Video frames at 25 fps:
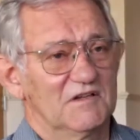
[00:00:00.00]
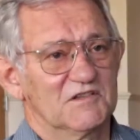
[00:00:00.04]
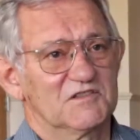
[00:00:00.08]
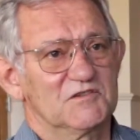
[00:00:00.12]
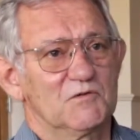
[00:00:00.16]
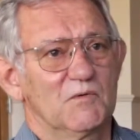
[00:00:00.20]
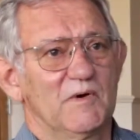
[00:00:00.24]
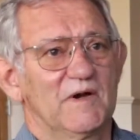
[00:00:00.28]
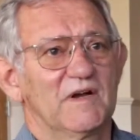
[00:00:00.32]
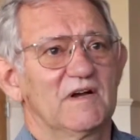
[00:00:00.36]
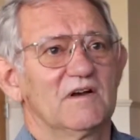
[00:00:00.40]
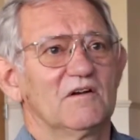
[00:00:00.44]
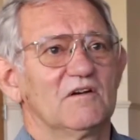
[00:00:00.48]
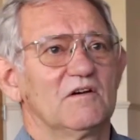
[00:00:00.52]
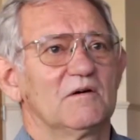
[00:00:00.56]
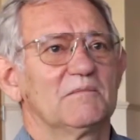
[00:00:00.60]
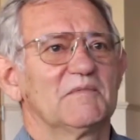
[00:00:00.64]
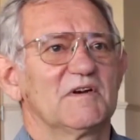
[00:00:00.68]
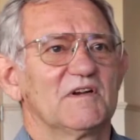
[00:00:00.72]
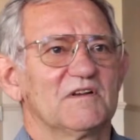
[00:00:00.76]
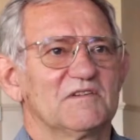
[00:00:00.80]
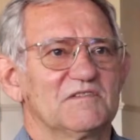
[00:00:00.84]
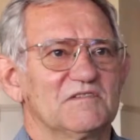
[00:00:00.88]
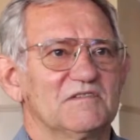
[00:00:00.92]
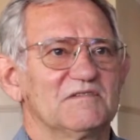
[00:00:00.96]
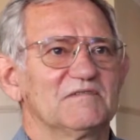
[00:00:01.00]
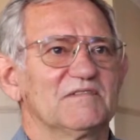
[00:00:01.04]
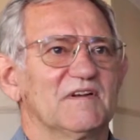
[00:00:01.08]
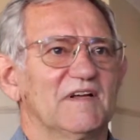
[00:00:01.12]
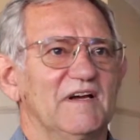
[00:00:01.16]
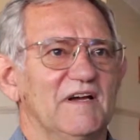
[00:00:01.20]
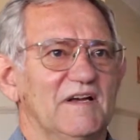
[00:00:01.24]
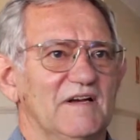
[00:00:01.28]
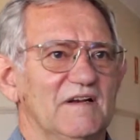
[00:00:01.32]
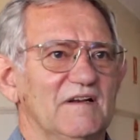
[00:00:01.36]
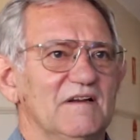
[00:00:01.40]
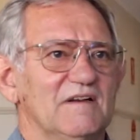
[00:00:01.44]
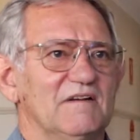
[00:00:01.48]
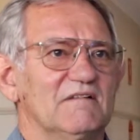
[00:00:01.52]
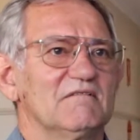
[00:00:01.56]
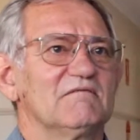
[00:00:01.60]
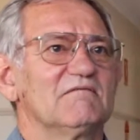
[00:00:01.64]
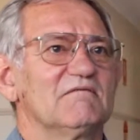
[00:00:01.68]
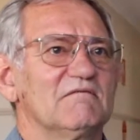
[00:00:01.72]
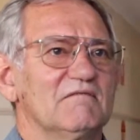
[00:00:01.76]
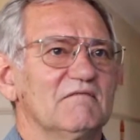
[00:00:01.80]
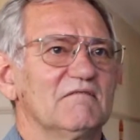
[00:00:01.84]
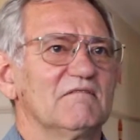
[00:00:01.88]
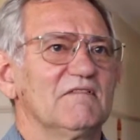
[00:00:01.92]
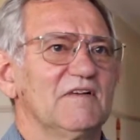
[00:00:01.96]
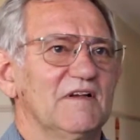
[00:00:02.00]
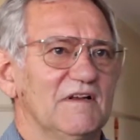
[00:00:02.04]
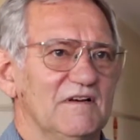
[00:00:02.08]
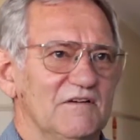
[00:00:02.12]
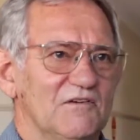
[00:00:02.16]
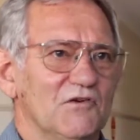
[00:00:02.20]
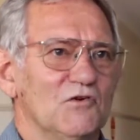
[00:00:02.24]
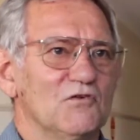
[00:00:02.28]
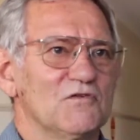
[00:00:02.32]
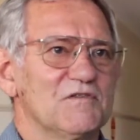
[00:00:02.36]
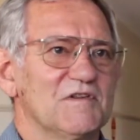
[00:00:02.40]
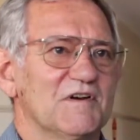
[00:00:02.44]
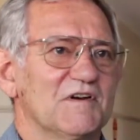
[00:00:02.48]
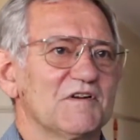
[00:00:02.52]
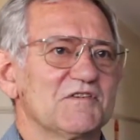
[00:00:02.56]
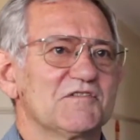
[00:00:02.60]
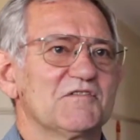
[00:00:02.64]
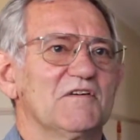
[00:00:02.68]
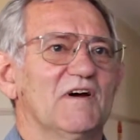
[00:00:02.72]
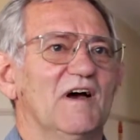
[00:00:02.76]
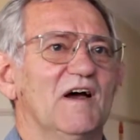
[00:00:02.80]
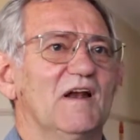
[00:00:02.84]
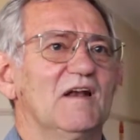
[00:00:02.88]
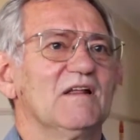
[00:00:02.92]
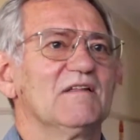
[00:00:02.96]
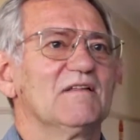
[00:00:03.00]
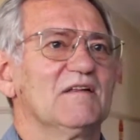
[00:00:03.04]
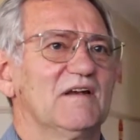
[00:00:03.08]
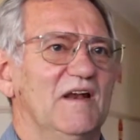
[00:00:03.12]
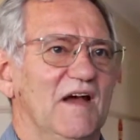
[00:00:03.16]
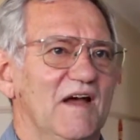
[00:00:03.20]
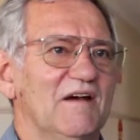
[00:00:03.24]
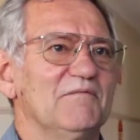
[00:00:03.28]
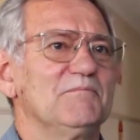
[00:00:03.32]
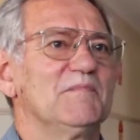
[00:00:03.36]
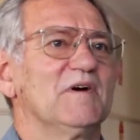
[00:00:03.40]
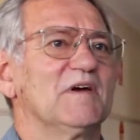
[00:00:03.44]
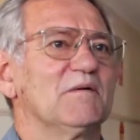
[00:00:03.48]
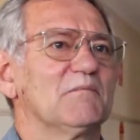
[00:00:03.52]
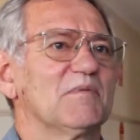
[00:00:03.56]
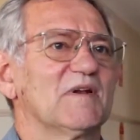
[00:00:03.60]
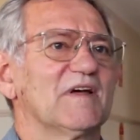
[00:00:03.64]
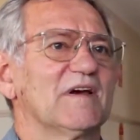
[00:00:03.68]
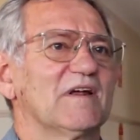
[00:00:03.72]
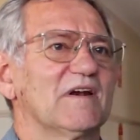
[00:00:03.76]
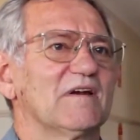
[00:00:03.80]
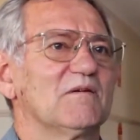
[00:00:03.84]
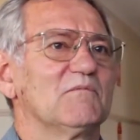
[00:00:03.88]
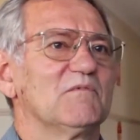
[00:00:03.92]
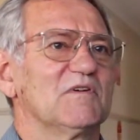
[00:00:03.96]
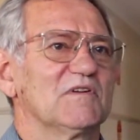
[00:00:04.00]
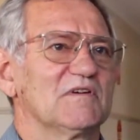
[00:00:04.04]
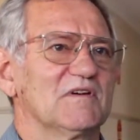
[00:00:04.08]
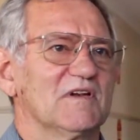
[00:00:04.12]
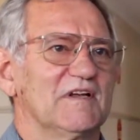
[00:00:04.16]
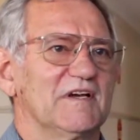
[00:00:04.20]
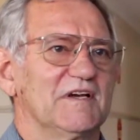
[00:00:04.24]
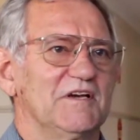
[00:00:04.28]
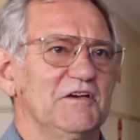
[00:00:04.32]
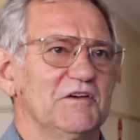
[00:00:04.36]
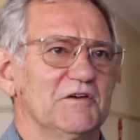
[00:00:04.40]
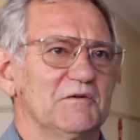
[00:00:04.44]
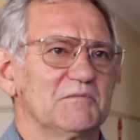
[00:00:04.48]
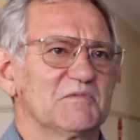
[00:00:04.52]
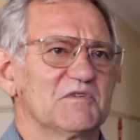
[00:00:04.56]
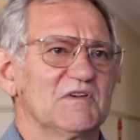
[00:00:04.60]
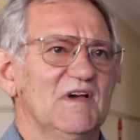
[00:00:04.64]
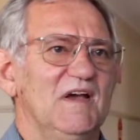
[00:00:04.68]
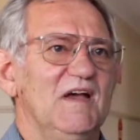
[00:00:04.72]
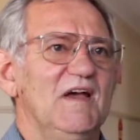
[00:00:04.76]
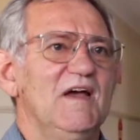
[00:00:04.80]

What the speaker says: square kilometres of land in northern Australia that have been planted with legumes.